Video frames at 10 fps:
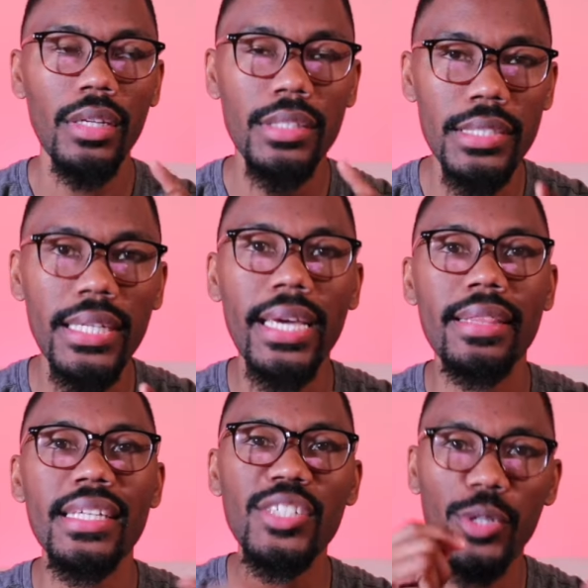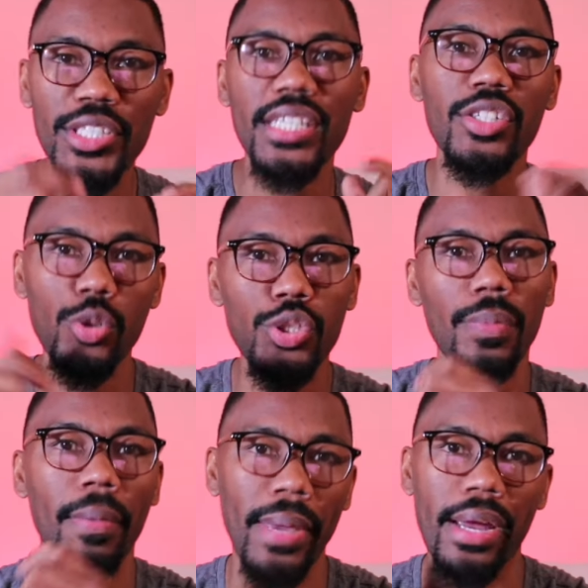to say, this is what you need to do to
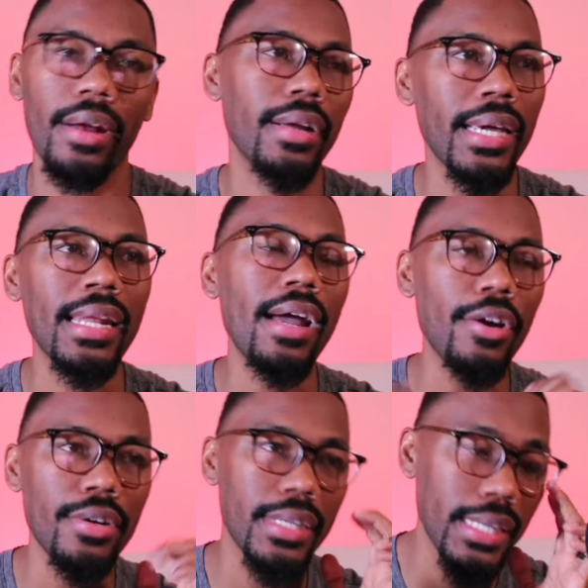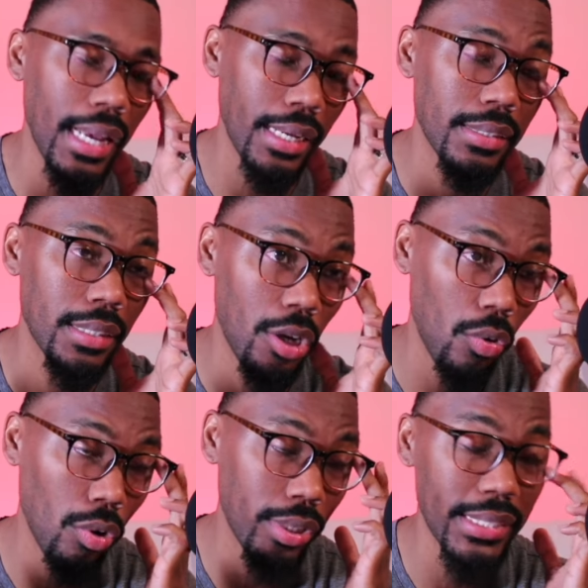prepare. And I heard Deion
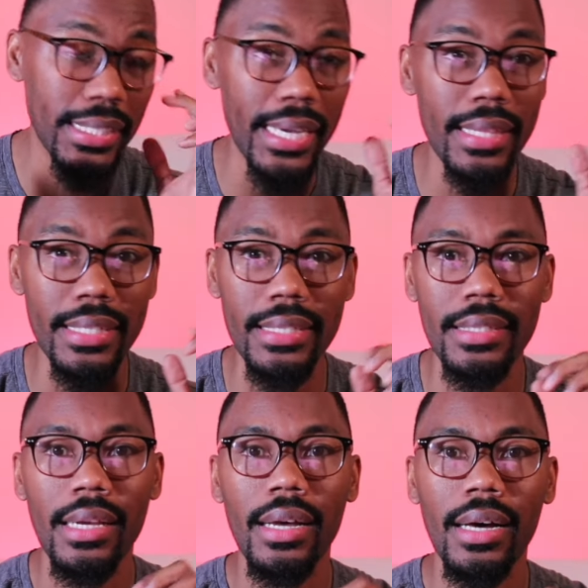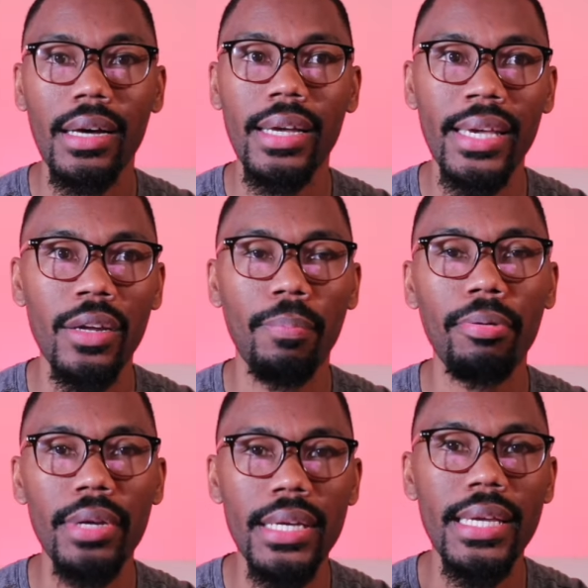go on and say this in a
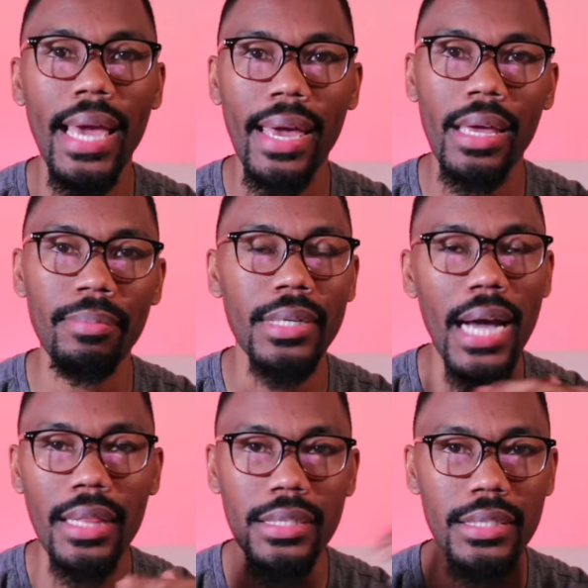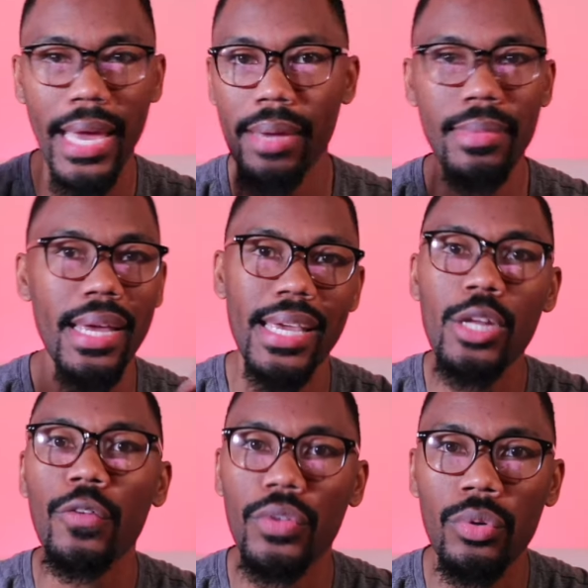pre-game college game day
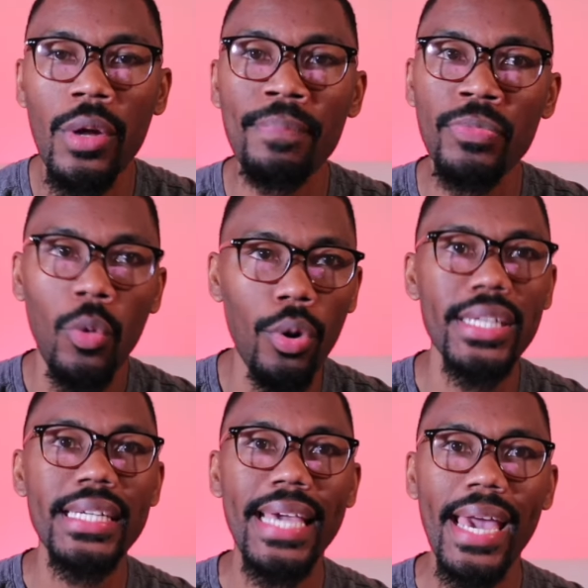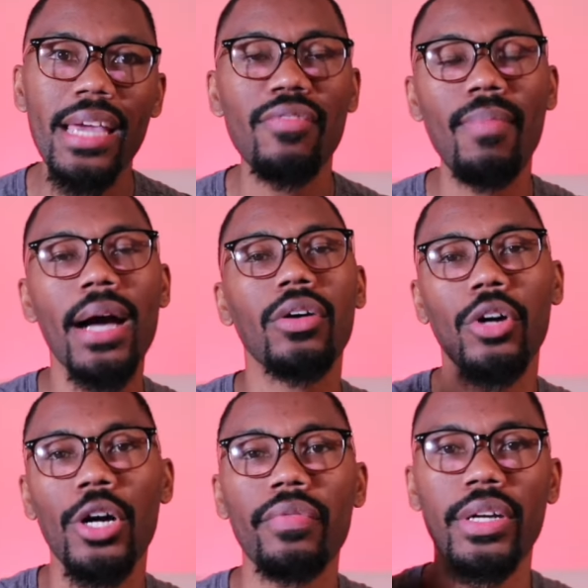interview, where he gave Michael
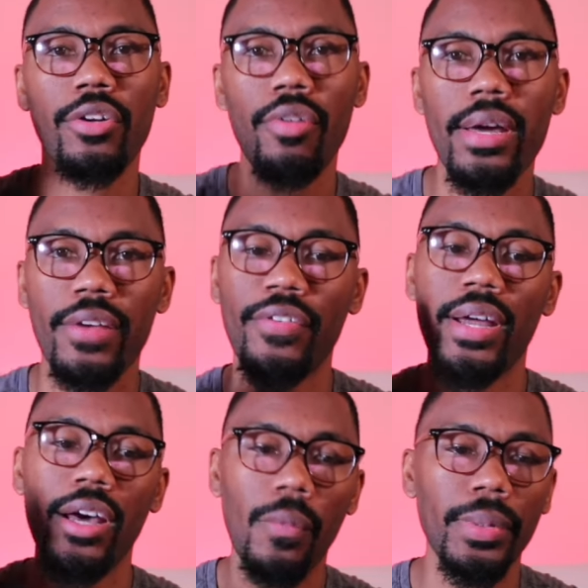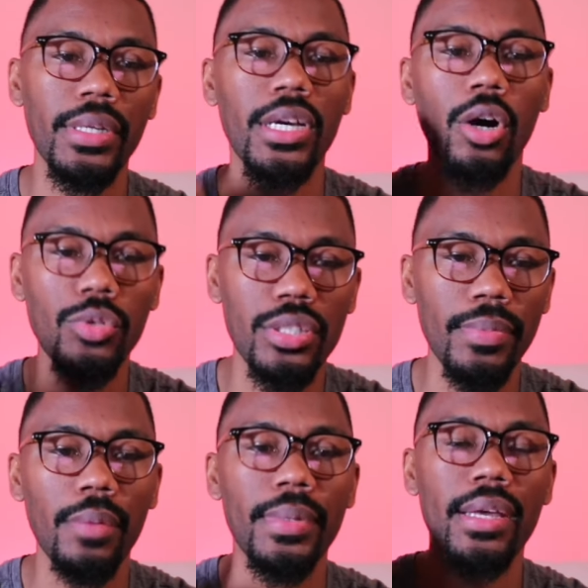Irvin credit for helping coach him
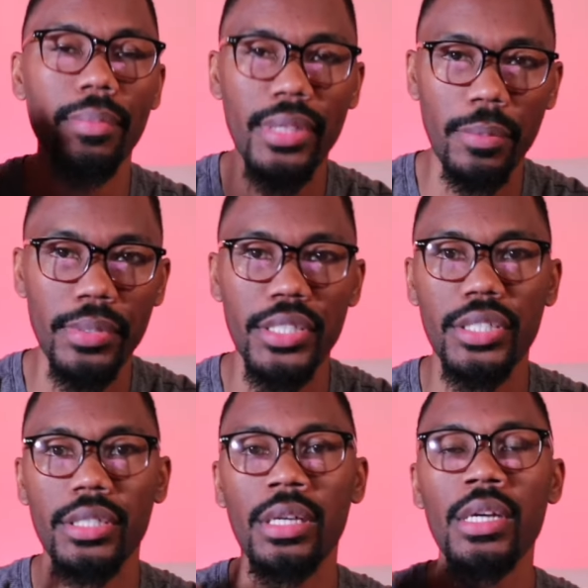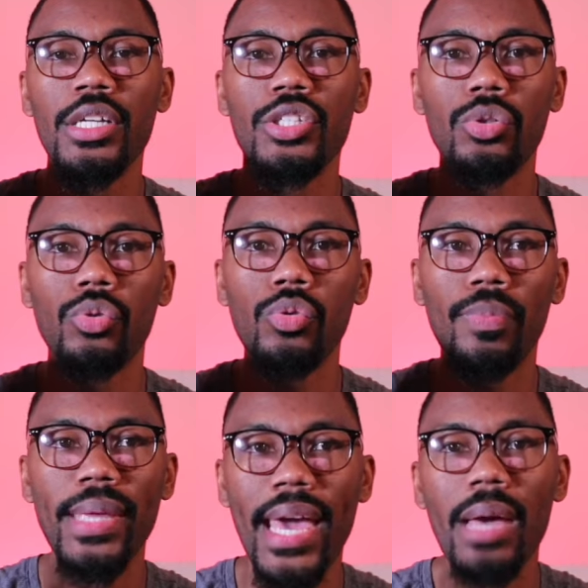up, get him in the position to
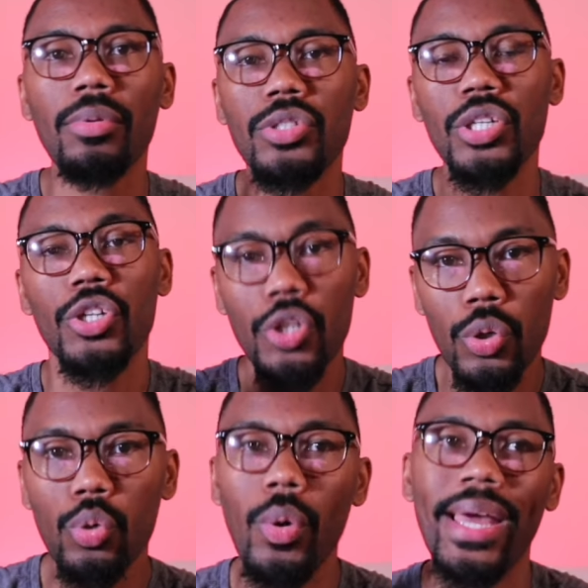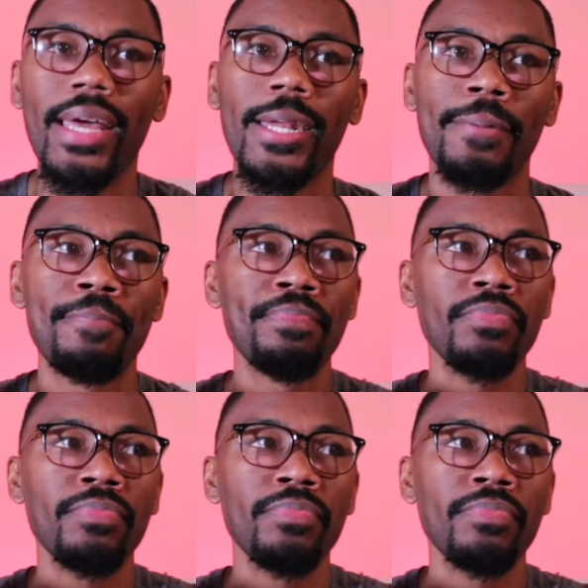be able to do and